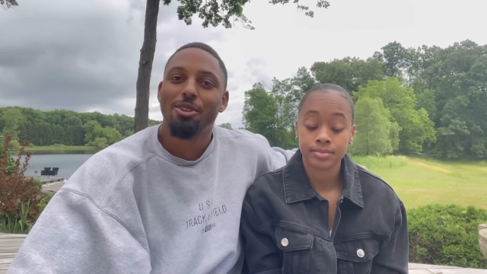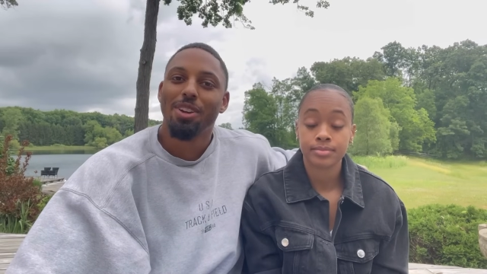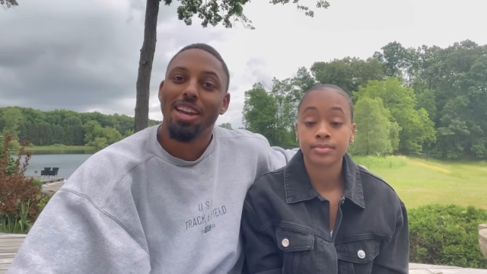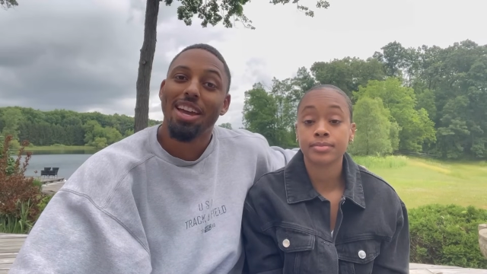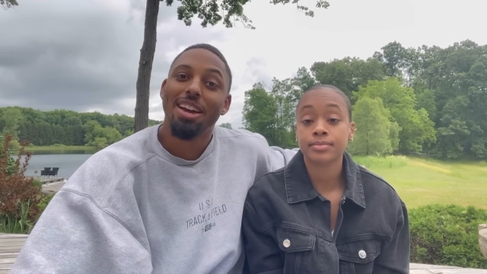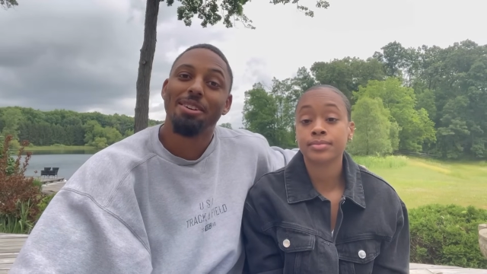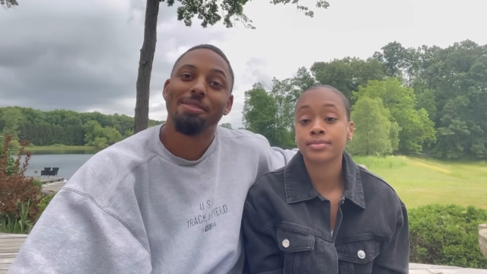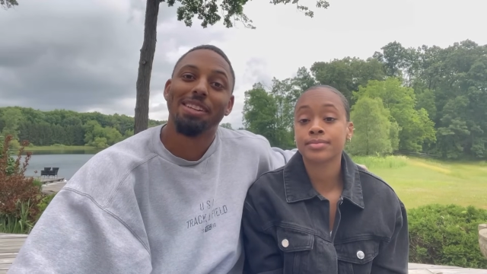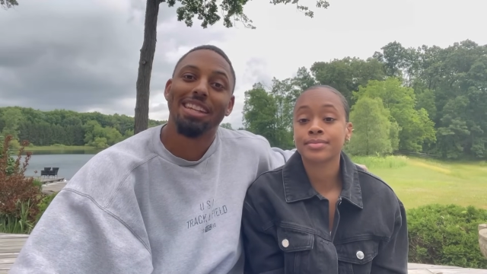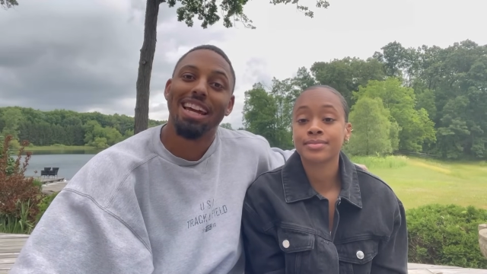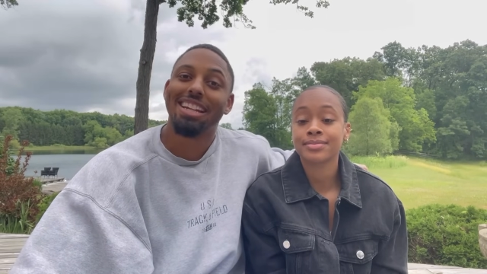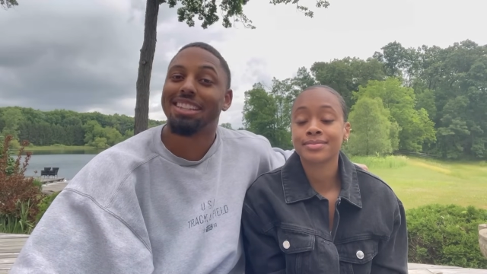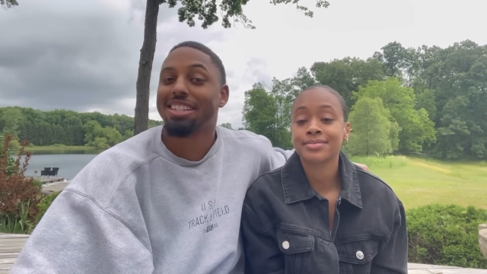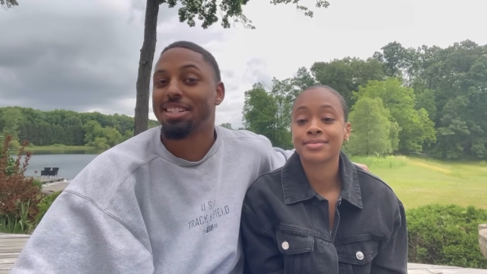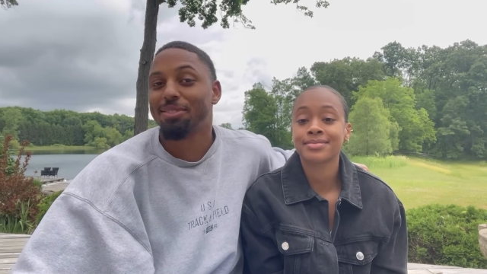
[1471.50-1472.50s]
Speaker 1: yeah, if you
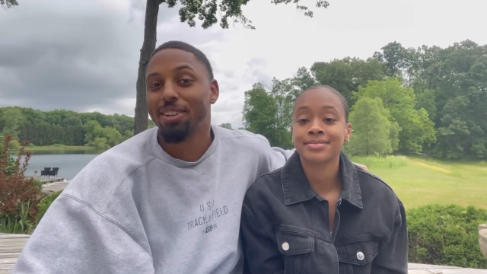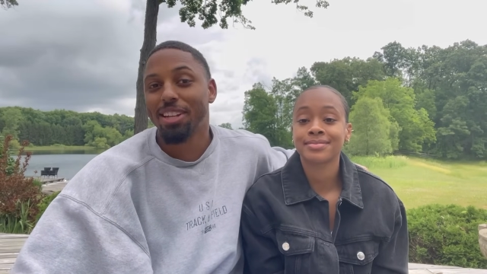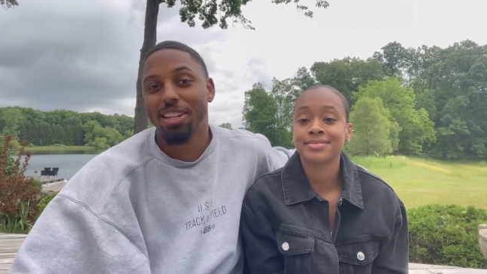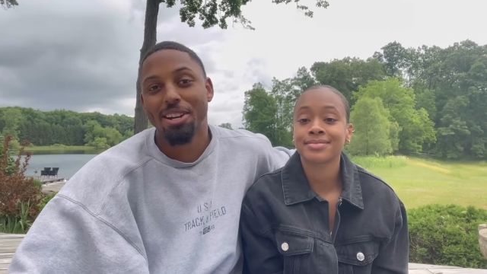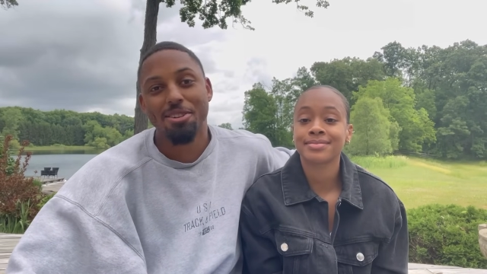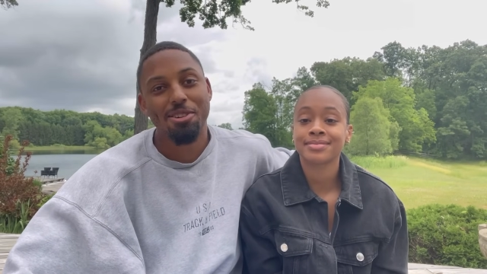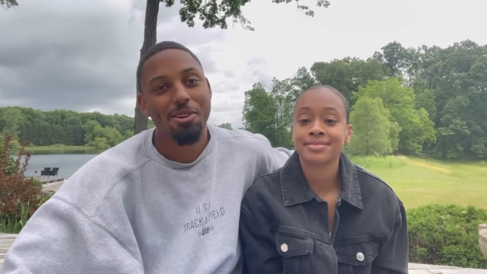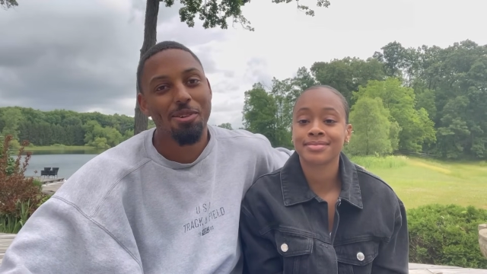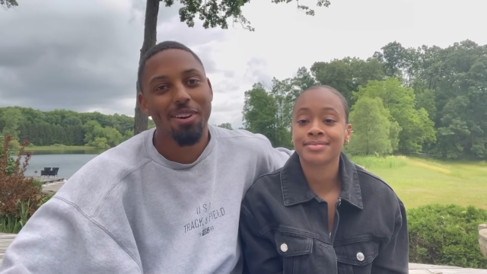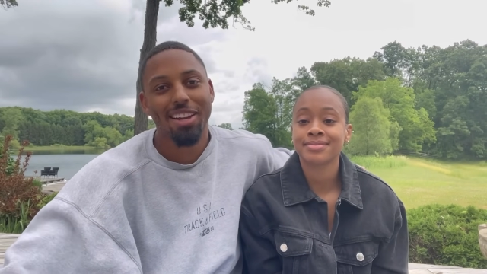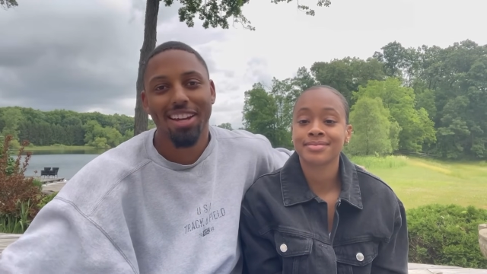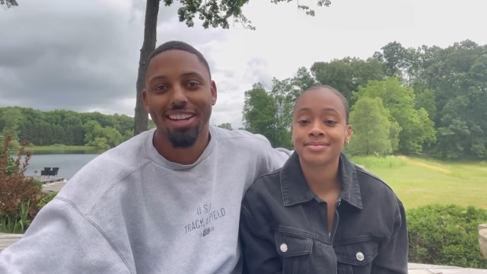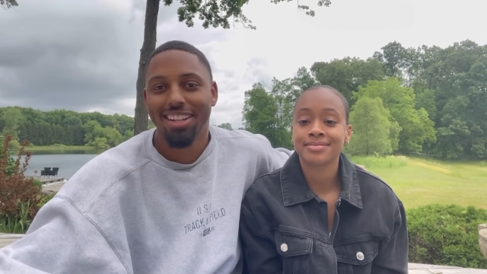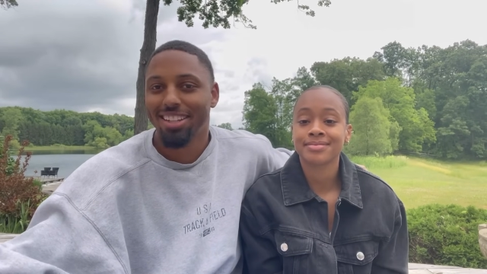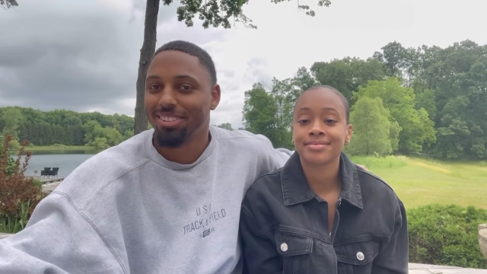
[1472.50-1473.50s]
like this video, go
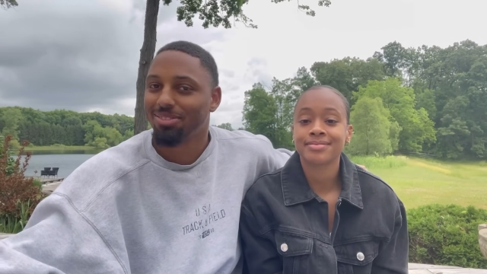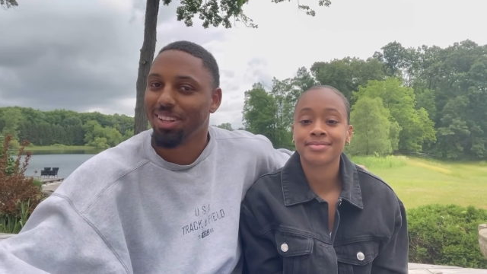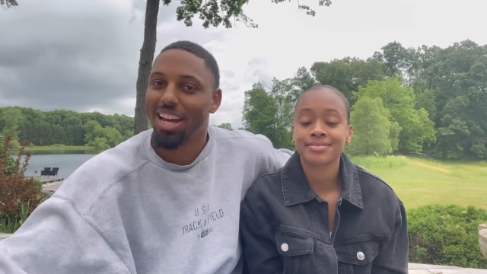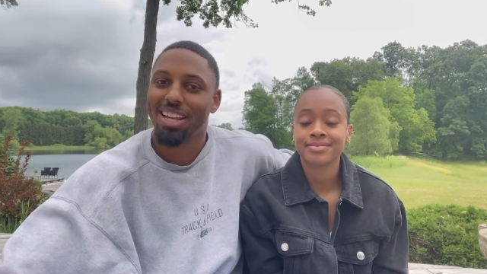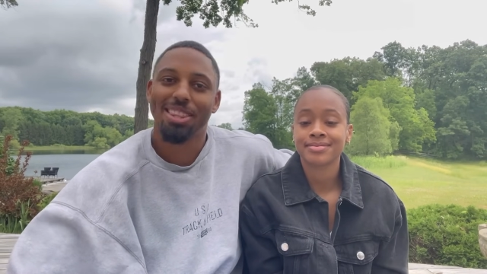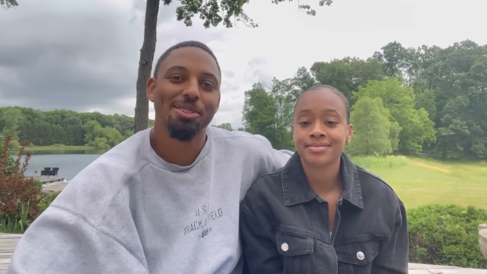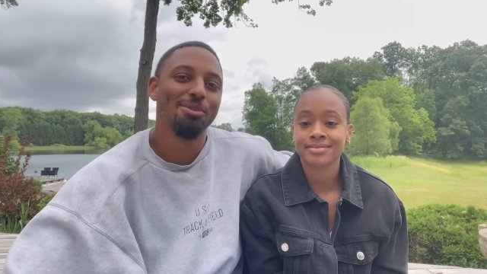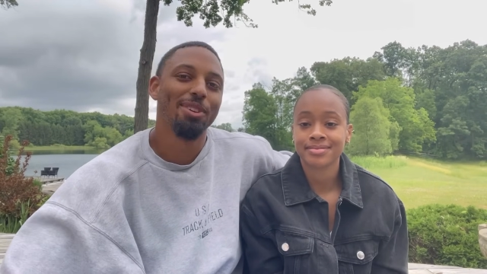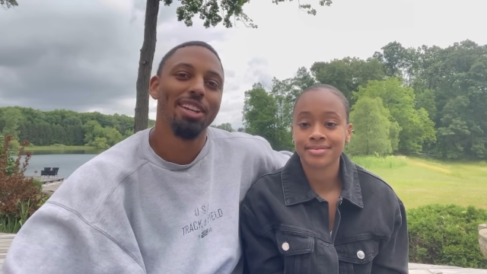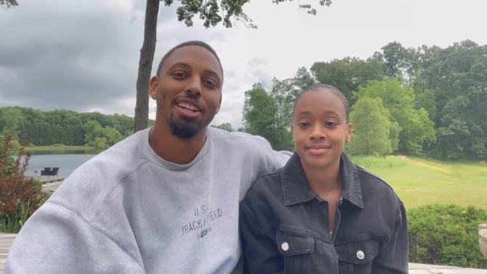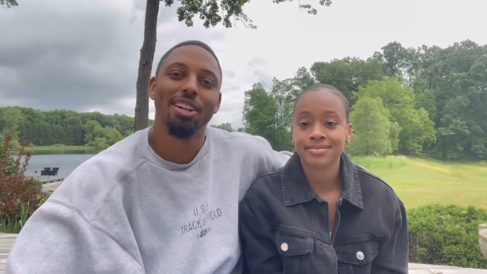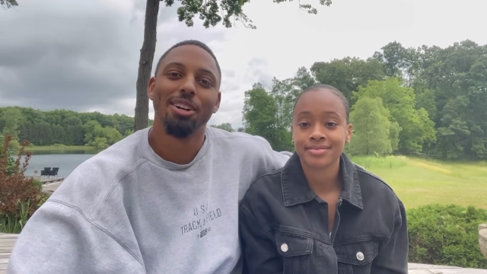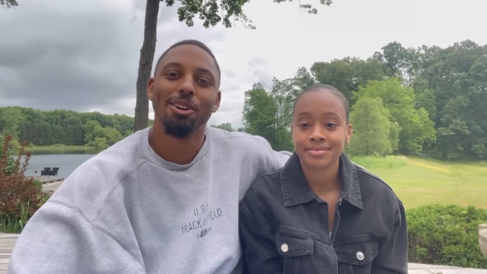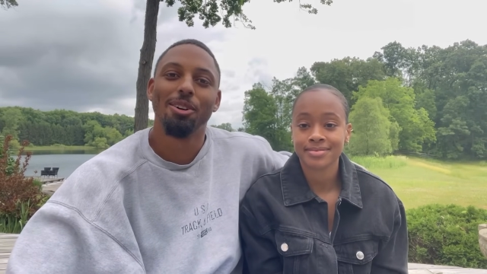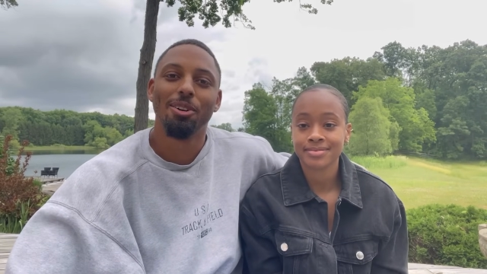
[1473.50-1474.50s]
ahead and like the
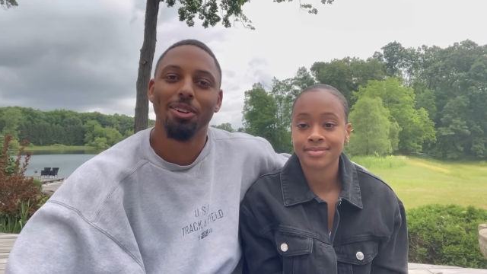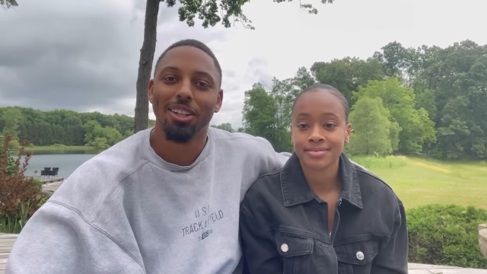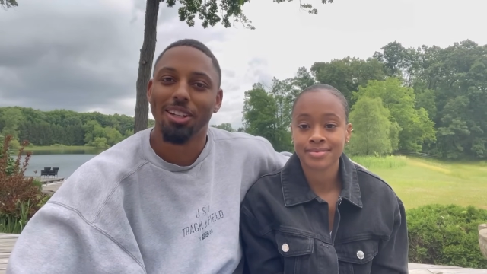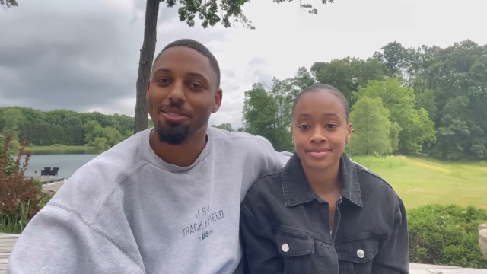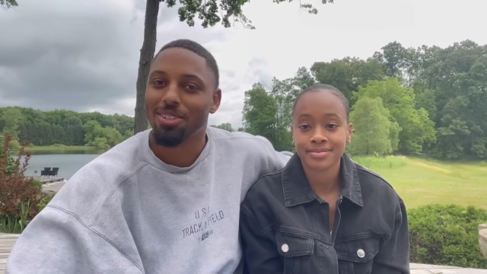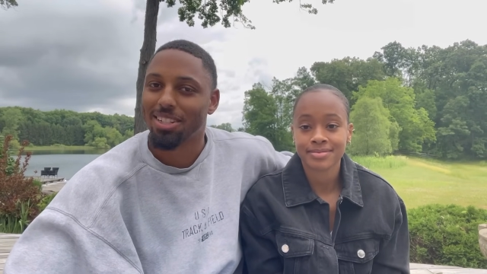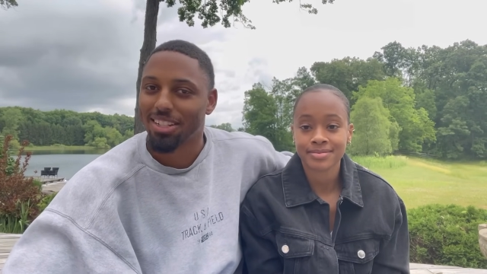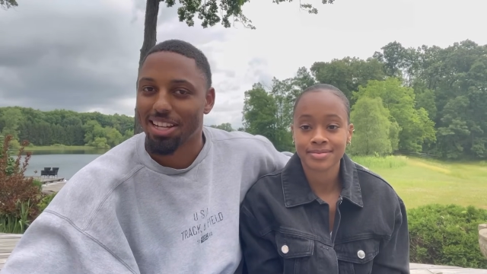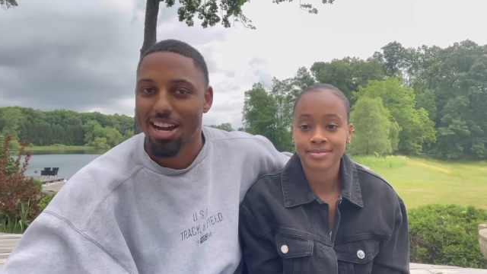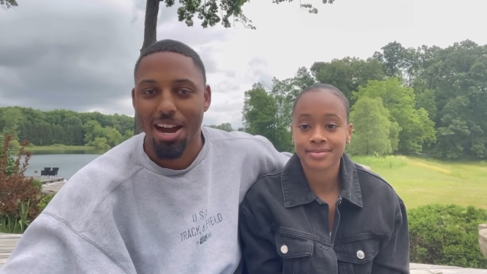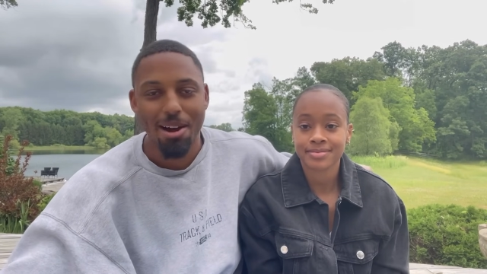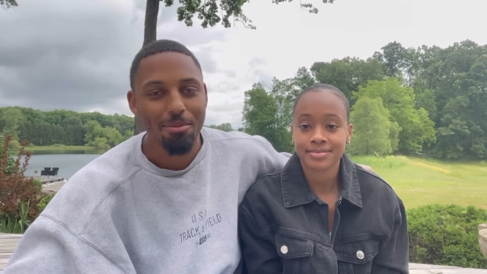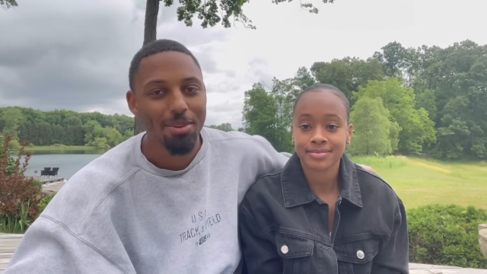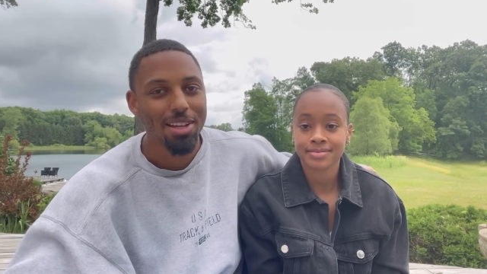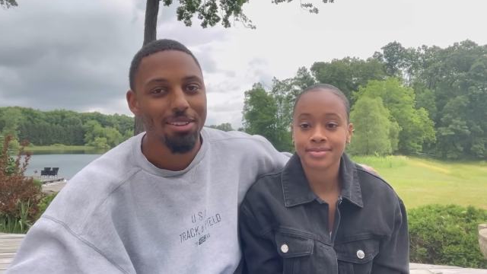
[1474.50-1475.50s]
video, leave us a
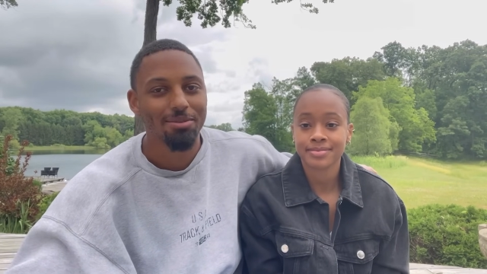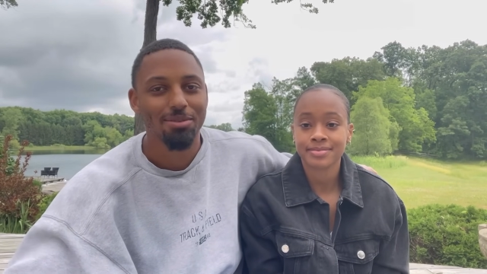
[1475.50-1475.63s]
comment,